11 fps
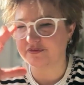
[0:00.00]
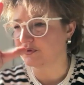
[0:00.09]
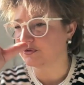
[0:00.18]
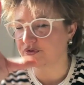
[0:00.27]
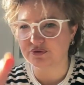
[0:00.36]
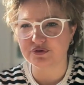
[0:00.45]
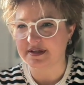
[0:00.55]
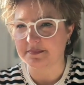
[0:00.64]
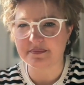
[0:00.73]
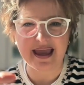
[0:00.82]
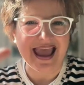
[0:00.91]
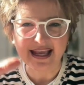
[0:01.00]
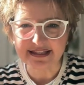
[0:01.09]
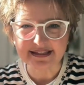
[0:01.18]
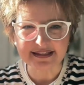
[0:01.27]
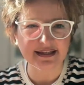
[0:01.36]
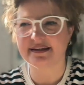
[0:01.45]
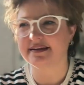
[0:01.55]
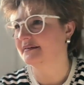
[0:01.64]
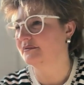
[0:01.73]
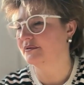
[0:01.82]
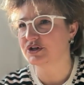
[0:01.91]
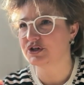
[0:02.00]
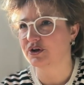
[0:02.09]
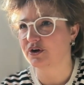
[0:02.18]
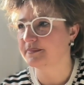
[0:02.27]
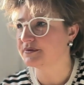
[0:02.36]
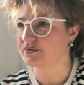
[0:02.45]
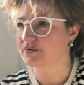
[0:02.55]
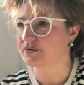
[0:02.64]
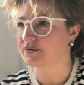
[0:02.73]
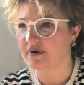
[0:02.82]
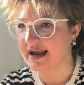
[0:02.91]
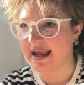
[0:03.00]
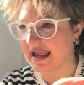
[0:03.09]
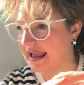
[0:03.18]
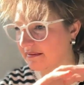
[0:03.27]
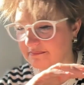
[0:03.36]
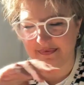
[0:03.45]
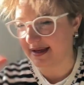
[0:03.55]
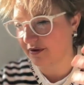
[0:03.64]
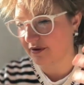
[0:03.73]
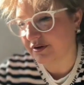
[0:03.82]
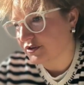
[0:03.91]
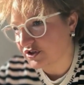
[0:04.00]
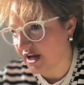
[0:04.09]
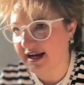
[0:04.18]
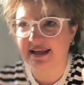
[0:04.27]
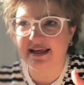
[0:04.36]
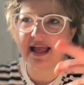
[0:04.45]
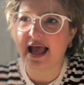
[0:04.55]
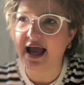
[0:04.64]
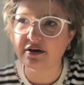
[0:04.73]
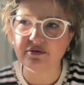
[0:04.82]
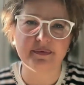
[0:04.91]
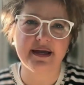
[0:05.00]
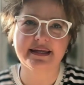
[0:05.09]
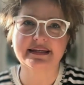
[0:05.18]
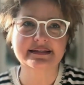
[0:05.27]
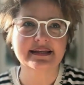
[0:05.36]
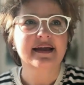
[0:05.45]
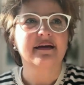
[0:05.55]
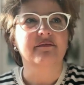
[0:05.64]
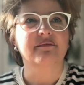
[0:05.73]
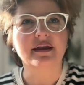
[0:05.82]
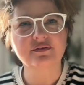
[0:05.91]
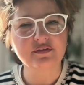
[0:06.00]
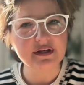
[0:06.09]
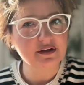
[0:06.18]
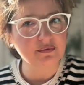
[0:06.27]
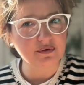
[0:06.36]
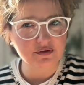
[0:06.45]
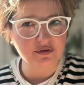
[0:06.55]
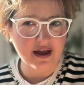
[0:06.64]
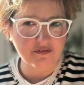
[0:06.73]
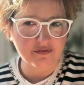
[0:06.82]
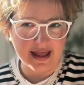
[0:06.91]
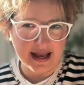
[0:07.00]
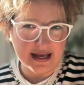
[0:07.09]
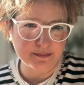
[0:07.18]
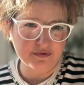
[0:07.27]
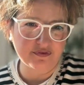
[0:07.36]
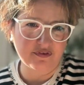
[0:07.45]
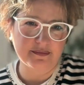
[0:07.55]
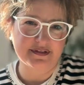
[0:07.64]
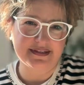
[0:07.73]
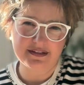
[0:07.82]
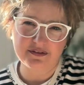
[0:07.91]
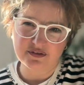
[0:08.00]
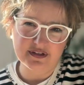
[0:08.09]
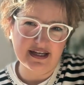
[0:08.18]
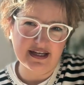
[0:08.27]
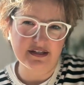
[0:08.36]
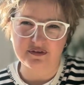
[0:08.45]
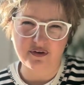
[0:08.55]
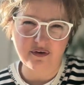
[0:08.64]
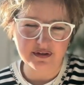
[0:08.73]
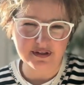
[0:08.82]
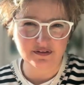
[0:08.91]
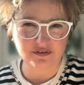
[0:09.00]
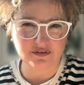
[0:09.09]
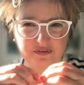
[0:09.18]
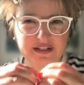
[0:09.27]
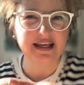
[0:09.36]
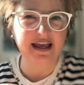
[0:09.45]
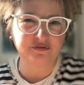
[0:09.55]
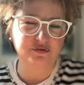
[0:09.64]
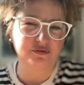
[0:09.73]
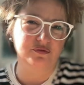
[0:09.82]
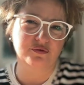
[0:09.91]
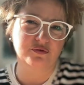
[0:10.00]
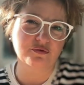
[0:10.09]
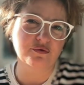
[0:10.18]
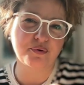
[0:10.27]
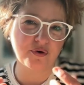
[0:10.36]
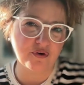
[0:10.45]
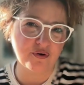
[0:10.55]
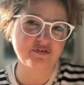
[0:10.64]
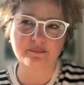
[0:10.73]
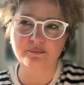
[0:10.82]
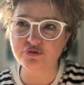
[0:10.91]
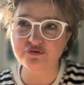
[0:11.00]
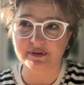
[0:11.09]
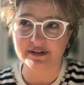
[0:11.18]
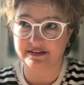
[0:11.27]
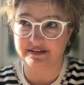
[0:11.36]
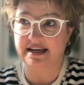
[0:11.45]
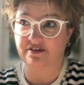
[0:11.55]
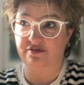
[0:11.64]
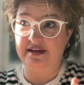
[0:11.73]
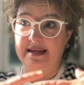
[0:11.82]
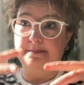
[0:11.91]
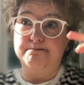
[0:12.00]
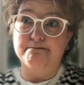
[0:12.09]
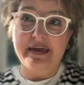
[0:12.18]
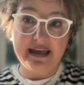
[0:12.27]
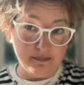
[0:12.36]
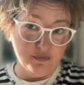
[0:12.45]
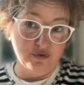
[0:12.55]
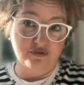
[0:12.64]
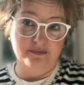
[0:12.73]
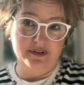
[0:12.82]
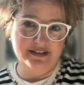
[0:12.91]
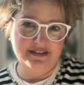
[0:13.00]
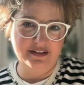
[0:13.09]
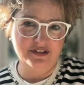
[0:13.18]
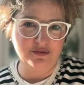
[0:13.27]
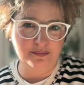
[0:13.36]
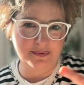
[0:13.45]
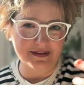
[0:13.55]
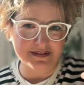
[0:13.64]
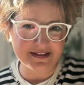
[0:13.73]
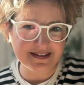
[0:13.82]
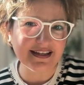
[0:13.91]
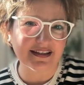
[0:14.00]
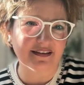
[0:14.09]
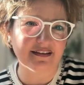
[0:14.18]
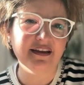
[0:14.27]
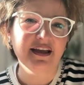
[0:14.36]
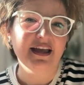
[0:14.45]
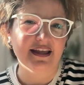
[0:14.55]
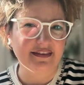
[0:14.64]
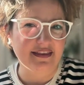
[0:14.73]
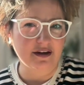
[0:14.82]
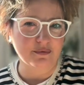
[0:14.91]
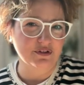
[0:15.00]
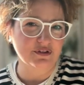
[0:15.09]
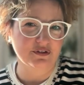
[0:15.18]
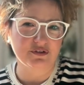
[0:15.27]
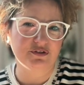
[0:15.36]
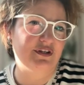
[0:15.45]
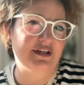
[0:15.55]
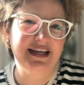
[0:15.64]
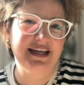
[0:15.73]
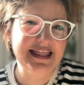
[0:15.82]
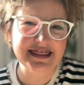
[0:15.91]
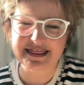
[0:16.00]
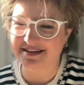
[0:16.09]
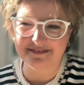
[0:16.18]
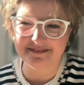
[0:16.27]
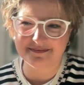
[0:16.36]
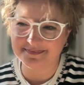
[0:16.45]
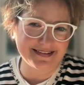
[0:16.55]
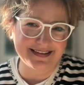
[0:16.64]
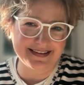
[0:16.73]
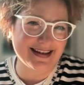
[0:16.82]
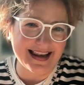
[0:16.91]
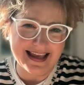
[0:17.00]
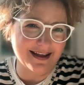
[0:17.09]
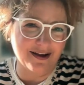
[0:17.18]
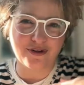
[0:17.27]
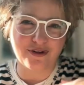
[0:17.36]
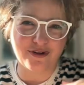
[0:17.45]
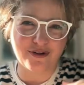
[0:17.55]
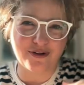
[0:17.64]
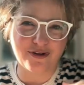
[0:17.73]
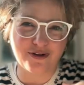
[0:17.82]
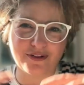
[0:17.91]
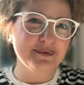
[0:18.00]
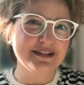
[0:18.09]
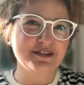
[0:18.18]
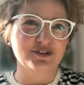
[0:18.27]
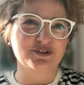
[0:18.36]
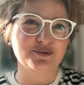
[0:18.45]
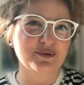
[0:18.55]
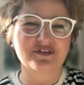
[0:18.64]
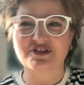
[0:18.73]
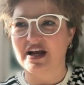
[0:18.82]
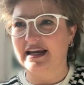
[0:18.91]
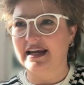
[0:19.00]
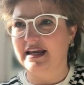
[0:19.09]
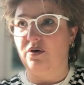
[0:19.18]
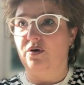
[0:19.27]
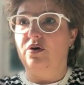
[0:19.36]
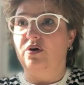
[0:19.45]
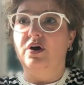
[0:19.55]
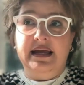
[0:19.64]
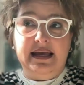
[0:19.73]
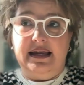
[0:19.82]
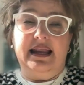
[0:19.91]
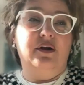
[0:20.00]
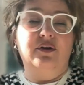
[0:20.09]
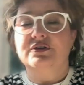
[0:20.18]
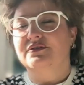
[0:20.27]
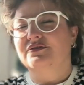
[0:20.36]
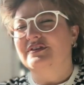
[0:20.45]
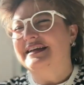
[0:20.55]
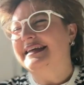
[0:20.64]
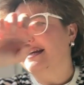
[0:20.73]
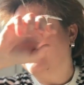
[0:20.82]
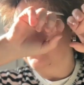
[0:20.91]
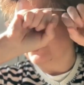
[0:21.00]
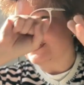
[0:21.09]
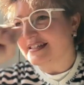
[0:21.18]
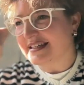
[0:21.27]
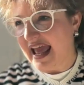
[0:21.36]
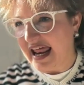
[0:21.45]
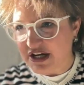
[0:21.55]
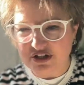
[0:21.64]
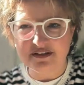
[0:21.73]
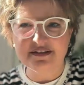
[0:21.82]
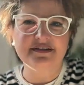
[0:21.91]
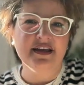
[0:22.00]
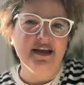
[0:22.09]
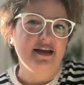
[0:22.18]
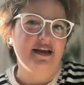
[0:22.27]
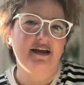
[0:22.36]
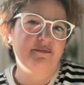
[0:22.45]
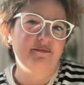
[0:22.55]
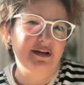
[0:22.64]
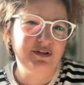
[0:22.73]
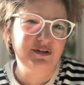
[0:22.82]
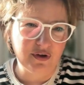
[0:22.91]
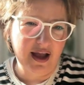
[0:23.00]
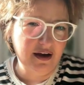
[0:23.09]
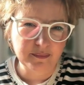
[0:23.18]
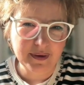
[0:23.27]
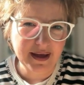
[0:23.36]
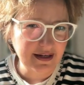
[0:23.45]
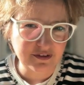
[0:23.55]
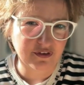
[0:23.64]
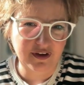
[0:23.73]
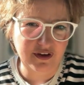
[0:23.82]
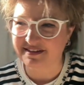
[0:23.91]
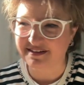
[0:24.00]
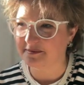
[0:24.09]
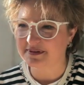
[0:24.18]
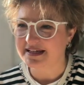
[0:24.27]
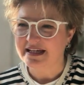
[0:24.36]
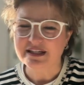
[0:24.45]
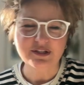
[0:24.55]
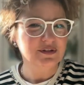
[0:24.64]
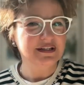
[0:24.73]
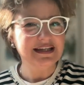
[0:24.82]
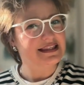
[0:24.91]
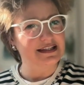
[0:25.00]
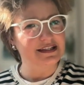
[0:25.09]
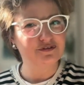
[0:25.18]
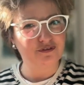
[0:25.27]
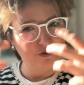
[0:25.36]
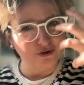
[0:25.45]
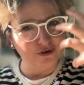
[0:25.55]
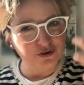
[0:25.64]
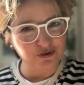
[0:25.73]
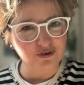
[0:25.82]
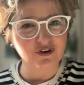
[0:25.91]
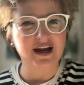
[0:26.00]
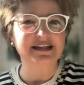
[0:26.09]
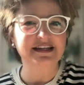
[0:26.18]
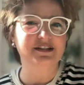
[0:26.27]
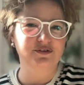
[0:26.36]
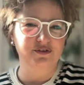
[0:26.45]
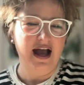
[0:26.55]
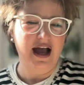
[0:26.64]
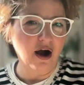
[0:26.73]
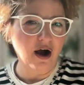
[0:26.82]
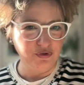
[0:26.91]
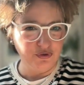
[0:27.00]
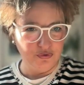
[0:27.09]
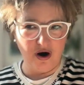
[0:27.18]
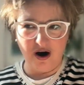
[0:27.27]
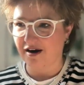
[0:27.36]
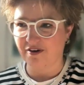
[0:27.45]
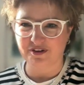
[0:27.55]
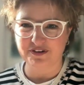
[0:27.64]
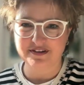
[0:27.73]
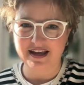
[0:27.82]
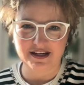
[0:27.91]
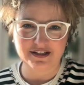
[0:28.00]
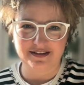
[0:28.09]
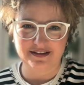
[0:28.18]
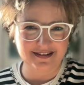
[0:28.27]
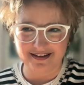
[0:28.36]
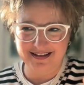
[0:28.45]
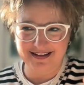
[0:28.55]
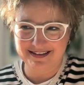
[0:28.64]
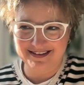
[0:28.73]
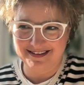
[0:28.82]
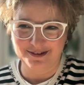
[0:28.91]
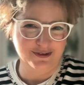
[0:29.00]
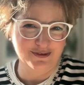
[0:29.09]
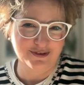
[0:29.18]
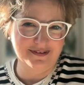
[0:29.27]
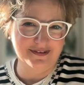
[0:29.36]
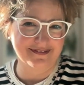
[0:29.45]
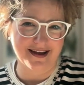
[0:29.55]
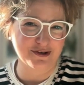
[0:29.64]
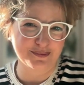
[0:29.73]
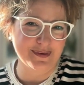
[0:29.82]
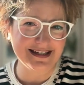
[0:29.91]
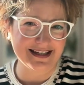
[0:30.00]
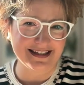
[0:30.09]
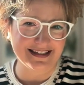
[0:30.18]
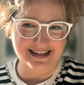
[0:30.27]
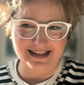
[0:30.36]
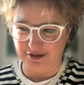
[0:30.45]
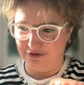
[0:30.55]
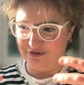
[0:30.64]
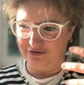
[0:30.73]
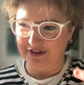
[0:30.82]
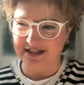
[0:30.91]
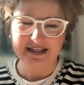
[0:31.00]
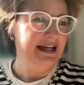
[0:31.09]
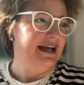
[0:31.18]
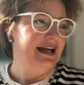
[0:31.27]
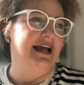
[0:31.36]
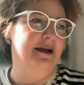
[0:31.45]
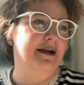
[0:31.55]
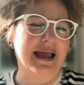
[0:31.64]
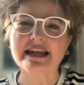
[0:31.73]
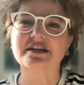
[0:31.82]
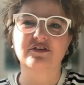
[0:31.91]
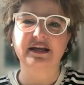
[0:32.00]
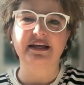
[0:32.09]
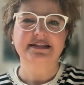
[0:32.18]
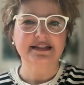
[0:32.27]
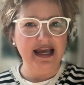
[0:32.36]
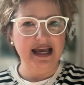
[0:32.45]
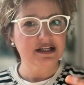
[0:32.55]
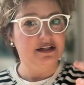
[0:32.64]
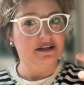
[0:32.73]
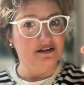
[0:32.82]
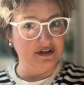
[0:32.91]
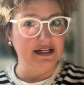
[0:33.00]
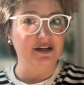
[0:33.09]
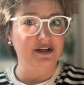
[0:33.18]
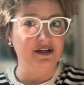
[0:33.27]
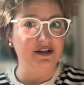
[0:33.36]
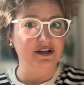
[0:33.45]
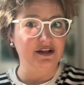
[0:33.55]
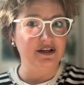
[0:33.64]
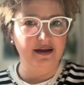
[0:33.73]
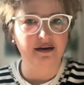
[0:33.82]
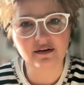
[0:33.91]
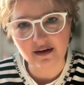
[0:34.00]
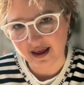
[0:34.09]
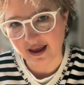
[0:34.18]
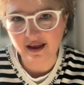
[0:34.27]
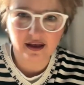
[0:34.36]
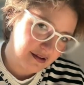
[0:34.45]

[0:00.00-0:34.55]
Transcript: you do some acting workshops or also juggling, acrobatics, when you really want to have a nice performance that you connect to the audience, you really have to do perfect movements and really big movements, not to be seen in that what you're doing. And like all these movements you do with juggling, or like also really good tensions, when you do acrobatics, for example, you need this for your attitude, how you are on stage. It's you do it automatically, that you're really entering a stage in a really good manner and not like